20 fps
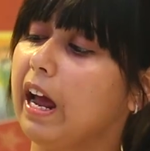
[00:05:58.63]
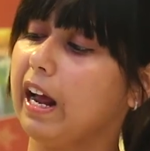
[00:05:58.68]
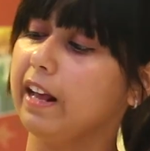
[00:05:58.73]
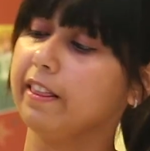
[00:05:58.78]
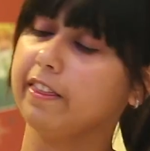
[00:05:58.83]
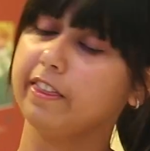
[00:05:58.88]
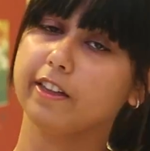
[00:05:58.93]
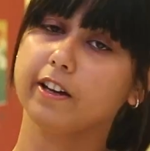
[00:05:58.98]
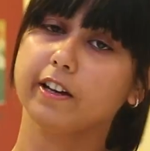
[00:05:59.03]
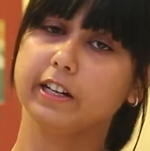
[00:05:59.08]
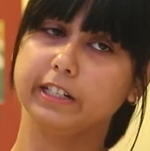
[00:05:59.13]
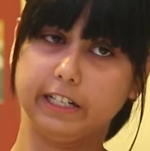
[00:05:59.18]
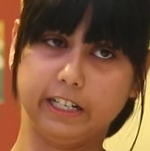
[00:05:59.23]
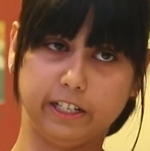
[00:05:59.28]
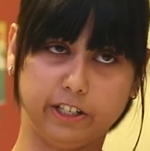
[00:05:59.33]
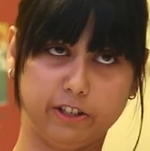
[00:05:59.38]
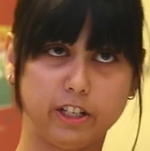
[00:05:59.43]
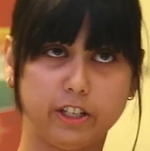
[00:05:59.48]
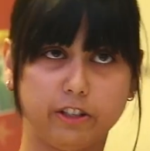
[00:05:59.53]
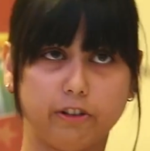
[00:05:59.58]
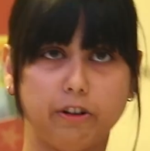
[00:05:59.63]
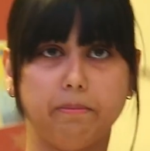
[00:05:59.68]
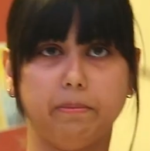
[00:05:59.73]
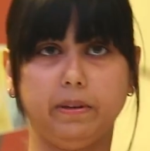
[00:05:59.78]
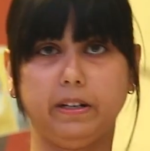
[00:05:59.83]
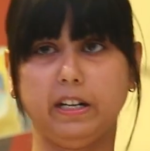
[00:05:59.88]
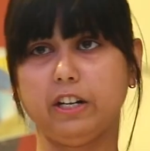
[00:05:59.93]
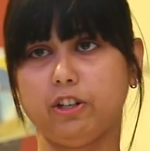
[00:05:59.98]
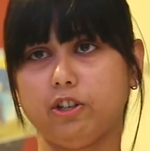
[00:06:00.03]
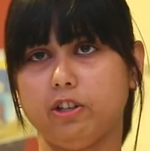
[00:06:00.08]
And third is
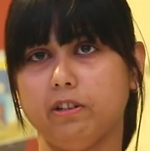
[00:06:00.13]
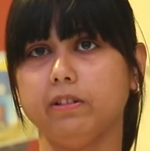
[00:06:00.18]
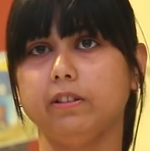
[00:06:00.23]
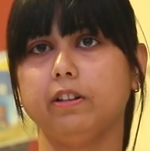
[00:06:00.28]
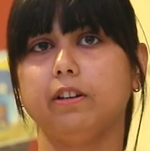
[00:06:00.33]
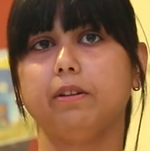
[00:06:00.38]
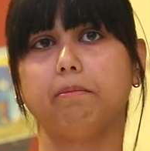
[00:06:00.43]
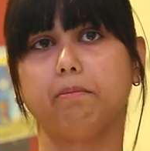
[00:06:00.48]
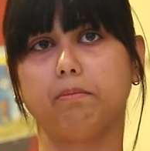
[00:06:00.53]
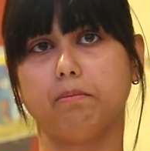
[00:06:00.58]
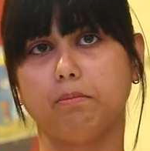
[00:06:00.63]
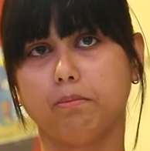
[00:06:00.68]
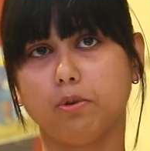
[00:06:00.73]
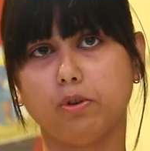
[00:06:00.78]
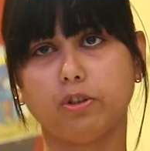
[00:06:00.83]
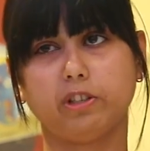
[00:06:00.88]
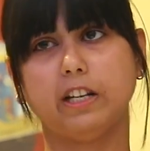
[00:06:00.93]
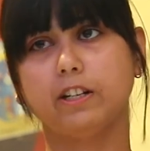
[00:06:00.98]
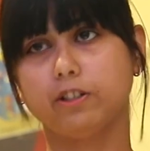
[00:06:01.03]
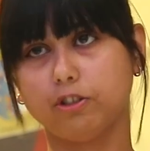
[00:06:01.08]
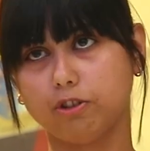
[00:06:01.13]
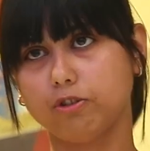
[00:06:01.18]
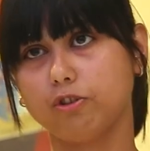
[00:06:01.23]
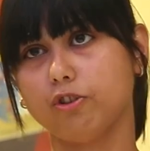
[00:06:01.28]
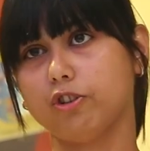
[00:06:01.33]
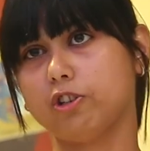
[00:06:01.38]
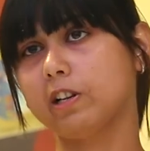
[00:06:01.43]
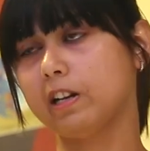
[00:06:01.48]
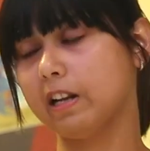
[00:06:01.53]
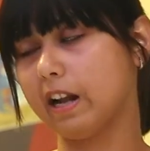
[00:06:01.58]
discrimination, the most
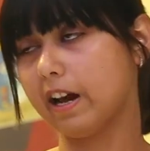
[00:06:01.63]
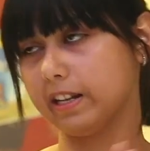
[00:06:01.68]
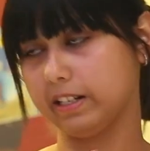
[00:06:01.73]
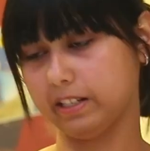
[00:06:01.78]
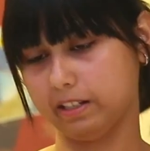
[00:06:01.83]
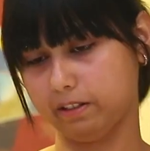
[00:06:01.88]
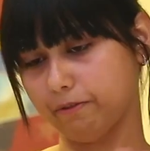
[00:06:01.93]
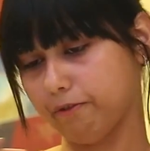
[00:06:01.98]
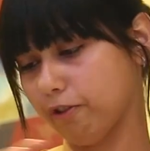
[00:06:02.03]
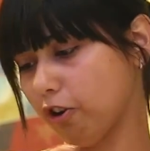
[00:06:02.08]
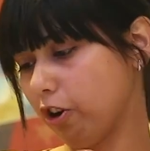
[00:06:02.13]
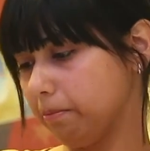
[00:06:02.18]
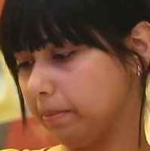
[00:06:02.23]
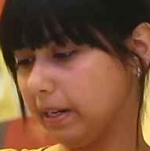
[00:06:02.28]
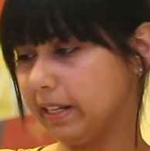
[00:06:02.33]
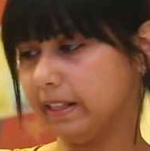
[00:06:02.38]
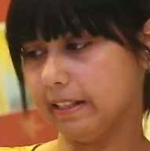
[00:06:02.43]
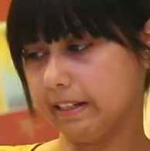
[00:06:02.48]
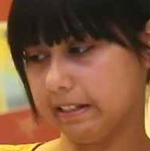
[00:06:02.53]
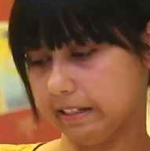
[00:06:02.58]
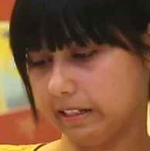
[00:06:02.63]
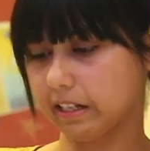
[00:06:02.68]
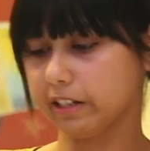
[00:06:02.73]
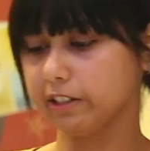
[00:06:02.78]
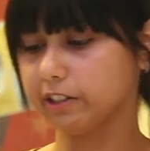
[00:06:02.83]
institutionalized form in this